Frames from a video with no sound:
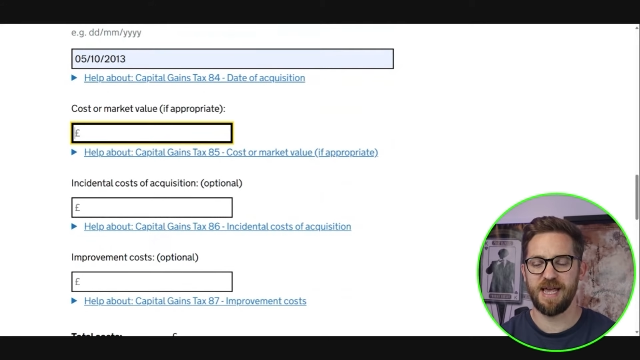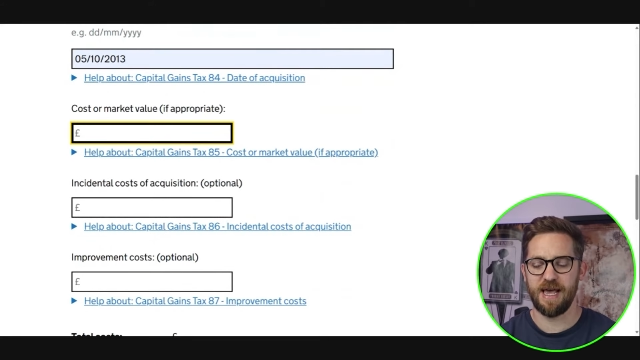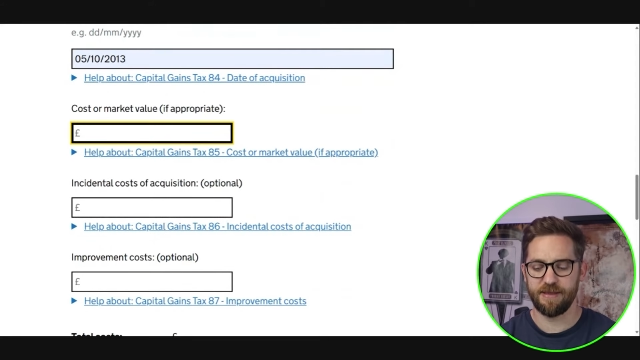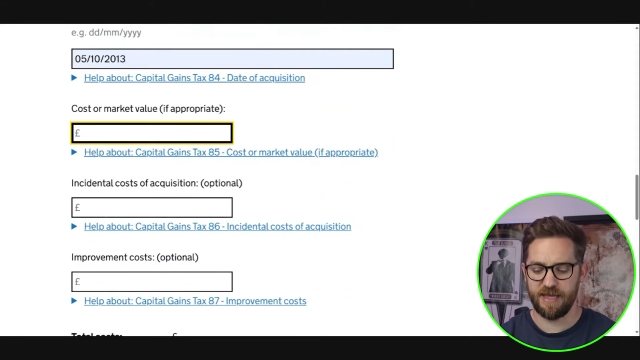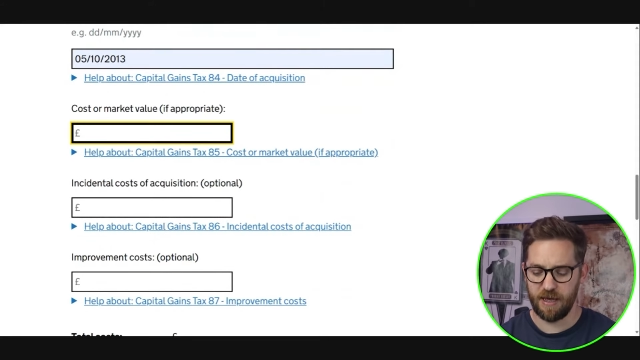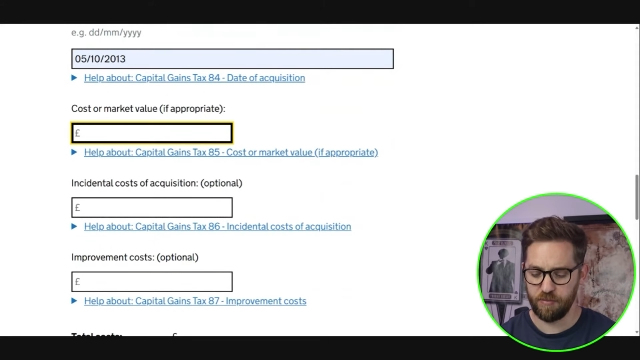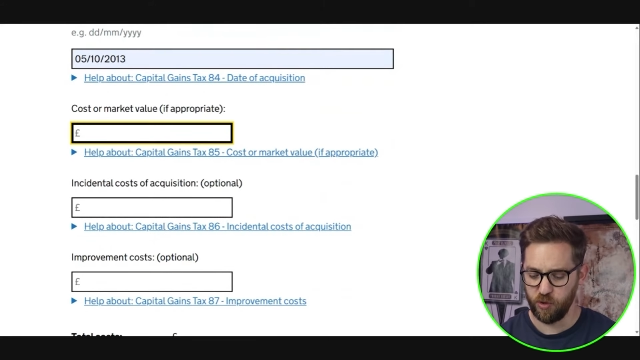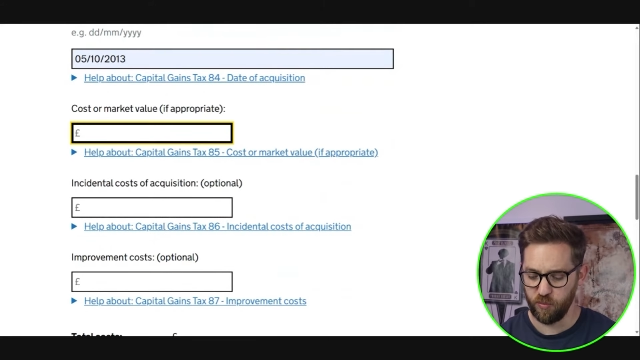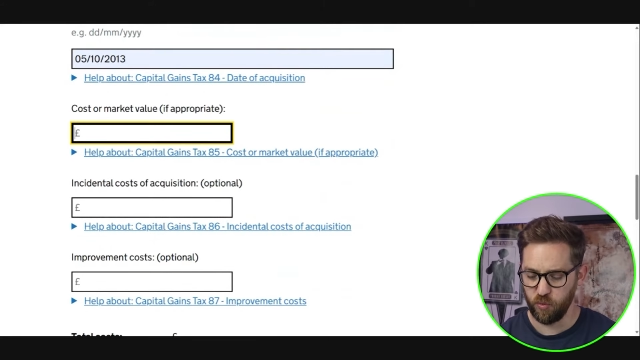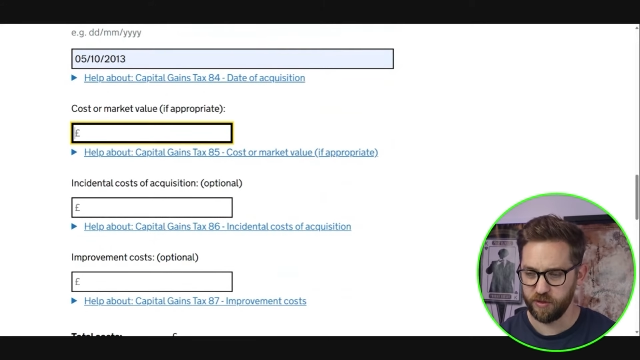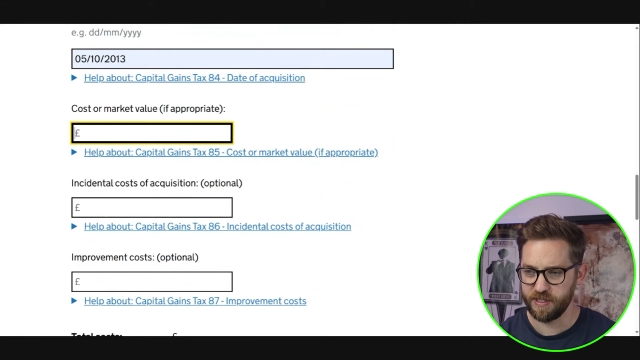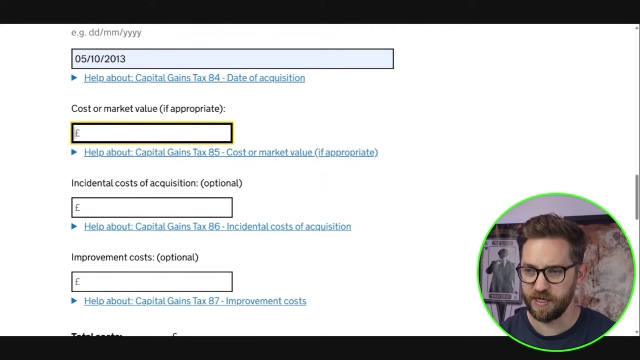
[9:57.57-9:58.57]
at that point.
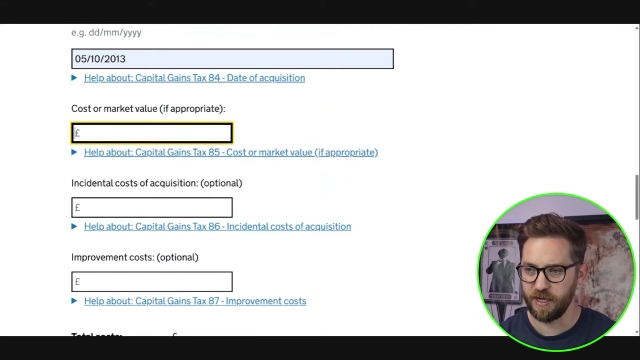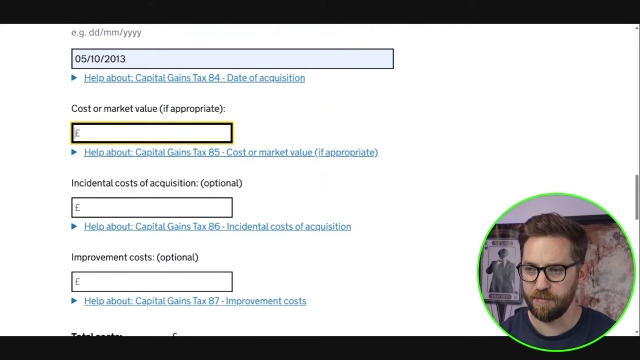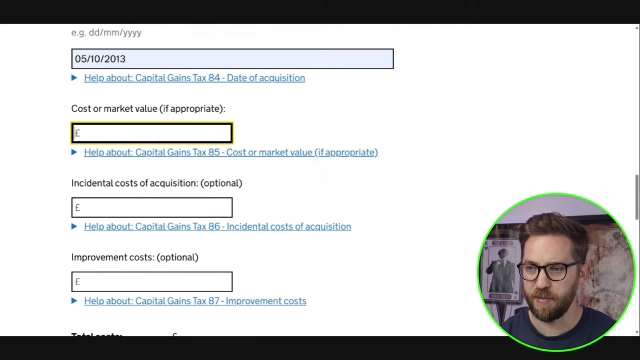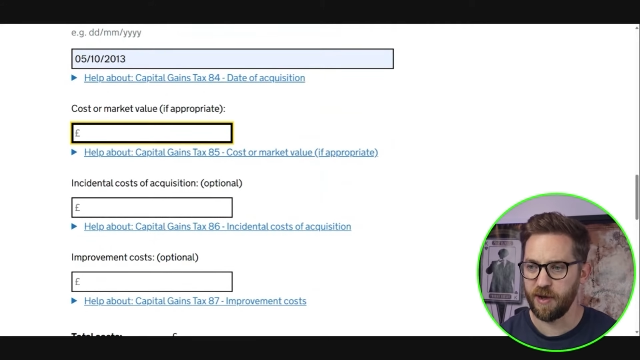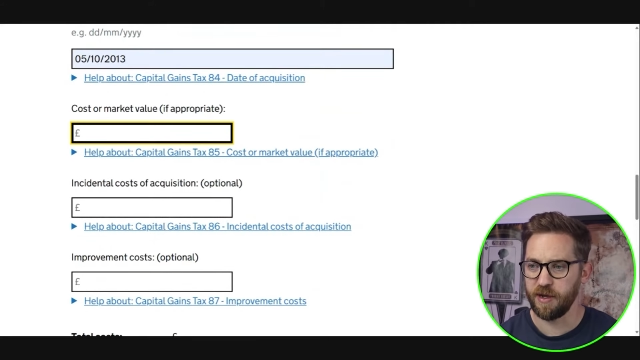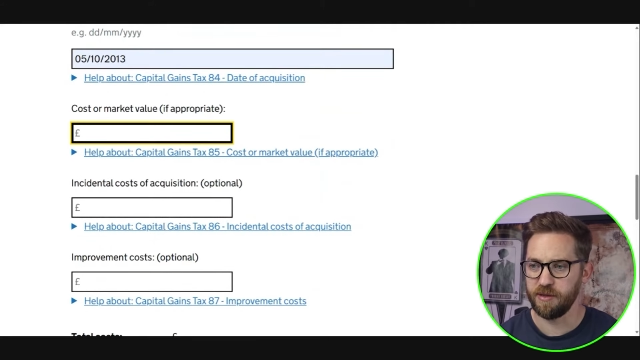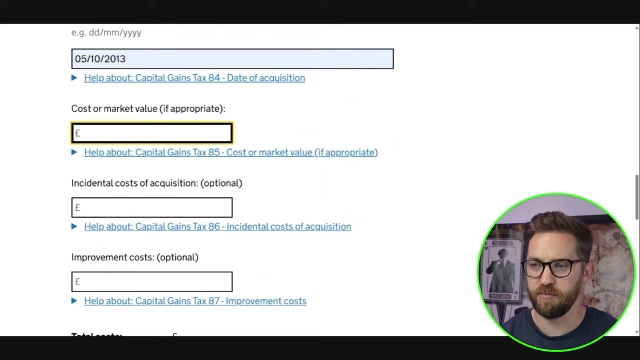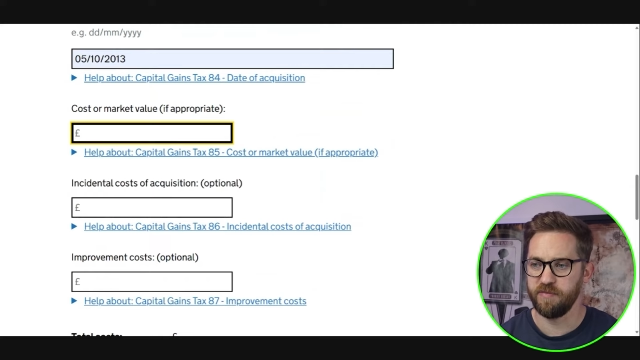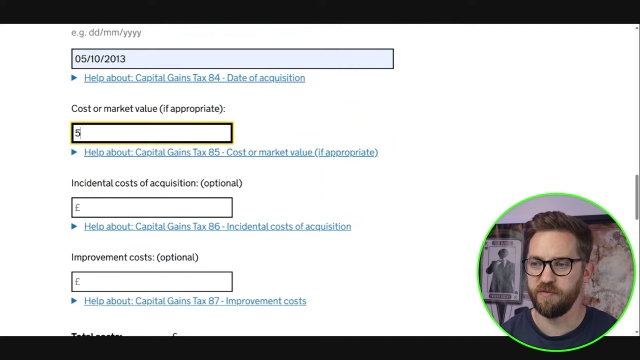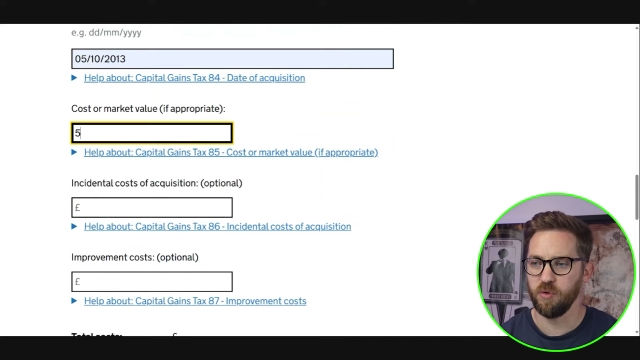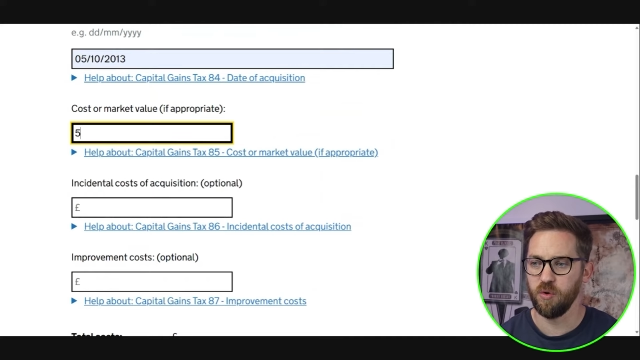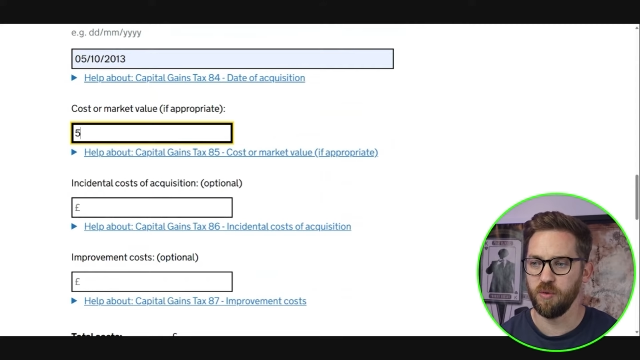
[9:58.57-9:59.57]
What did I buy them
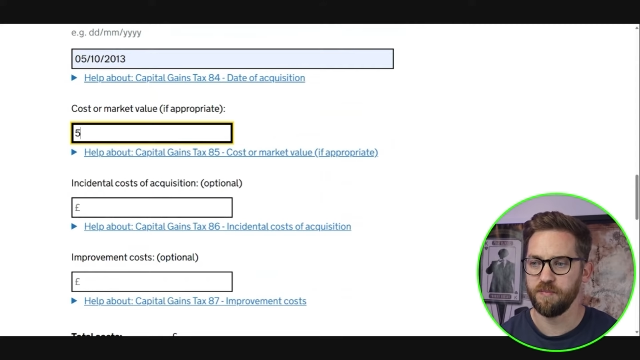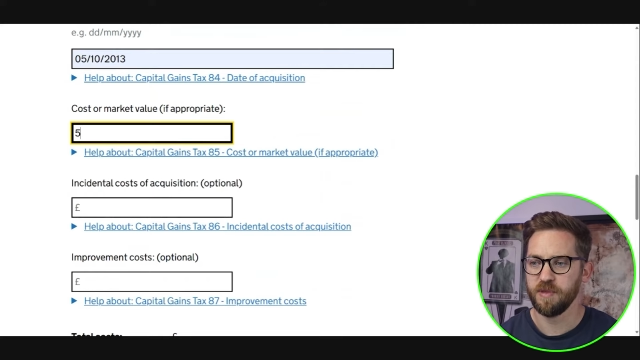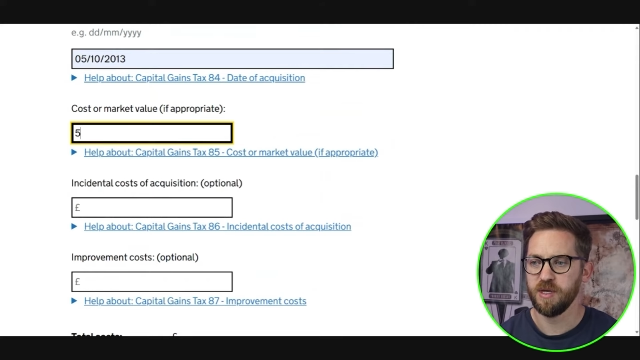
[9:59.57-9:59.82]
for?